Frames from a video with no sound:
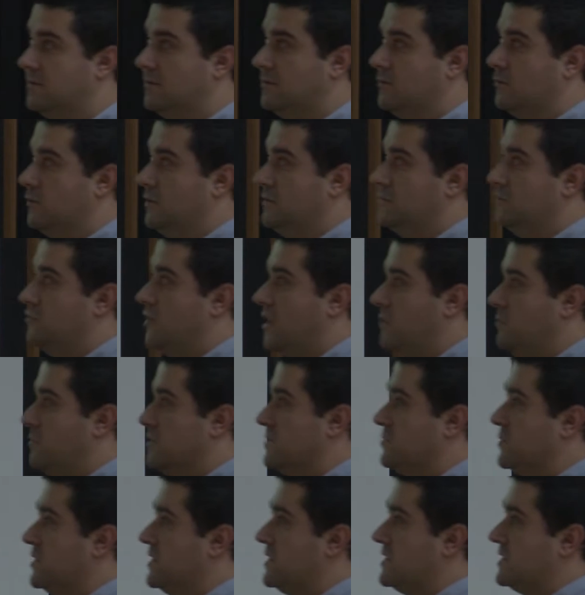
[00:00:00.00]
what
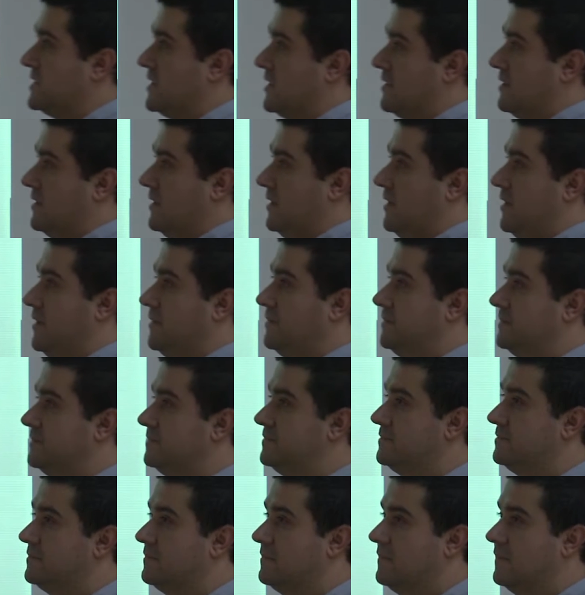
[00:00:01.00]
troubles me is that
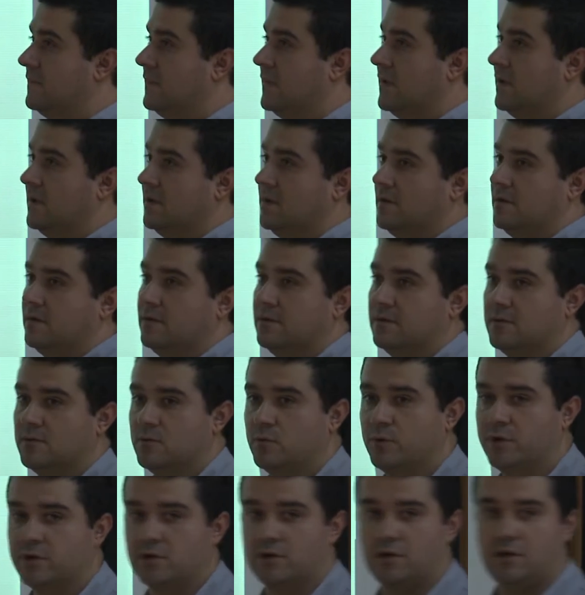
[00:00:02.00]

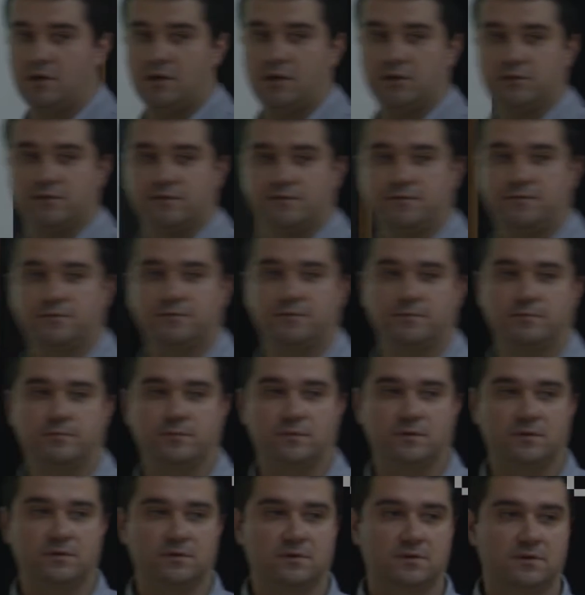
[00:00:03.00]
we are a lot of
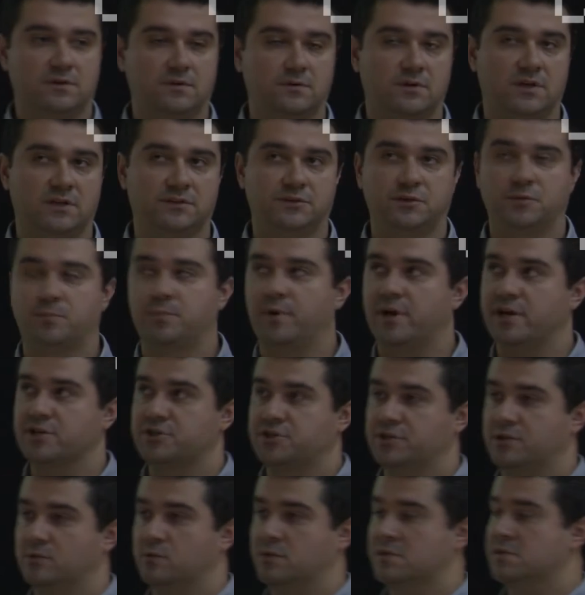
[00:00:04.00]
under
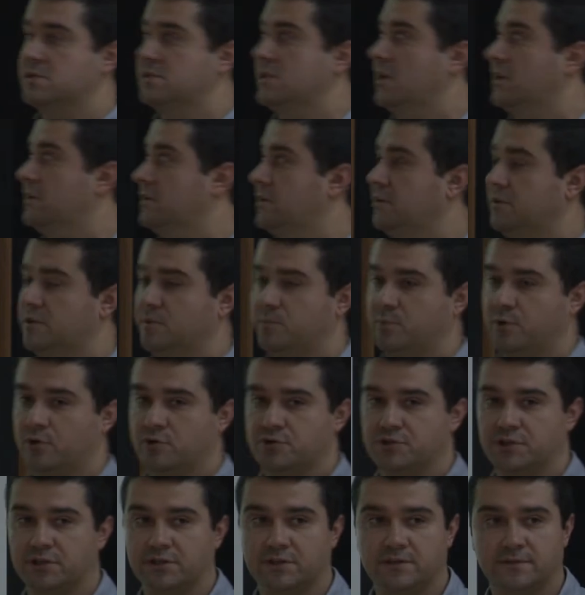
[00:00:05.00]
pressure when starting the
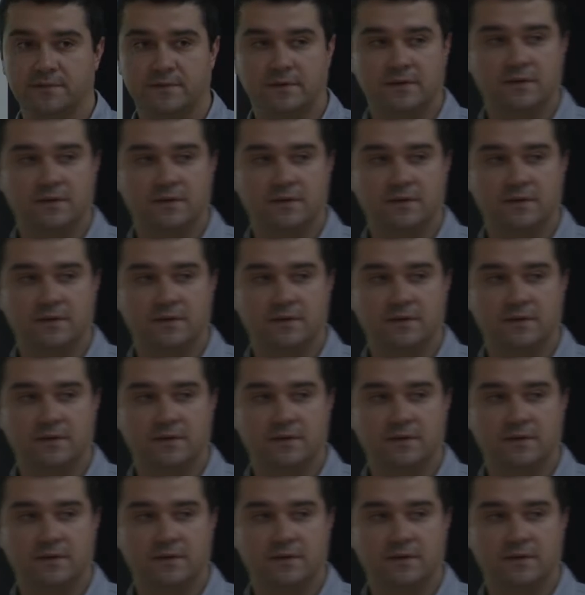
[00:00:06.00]
project,